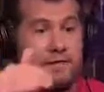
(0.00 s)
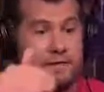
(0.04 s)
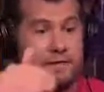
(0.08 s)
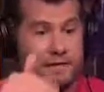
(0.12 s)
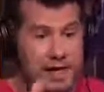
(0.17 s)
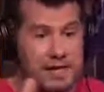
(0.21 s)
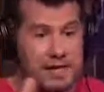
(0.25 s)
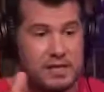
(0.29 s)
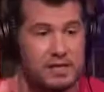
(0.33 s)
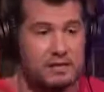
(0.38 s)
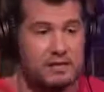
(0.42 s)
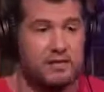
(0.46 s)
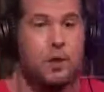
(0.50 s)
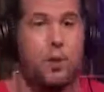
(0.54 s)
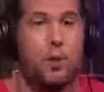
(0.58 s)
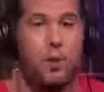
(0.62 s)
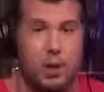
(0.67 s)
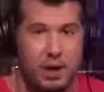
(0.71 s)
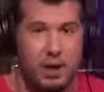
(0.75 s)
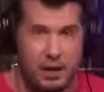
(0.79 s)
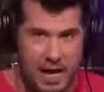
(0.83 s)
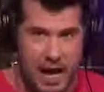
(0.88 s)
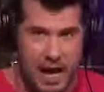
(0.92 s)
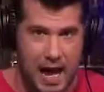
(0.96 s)
offensive
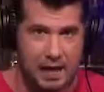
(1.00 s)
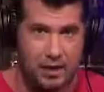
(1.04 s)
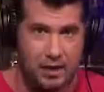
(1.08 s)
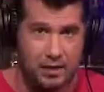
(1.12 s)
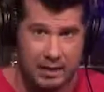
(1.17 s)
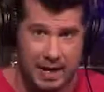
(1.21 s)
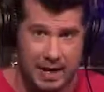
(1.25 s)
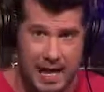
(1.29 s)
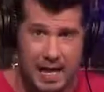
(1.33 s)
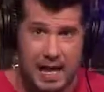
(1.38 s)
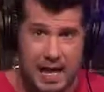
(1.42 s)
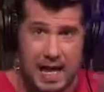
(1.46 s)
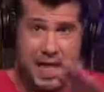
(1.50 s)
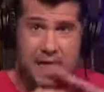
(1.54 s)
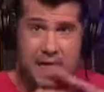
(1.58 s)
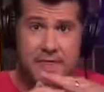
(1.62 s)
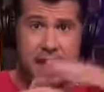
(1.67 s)
or not, okay?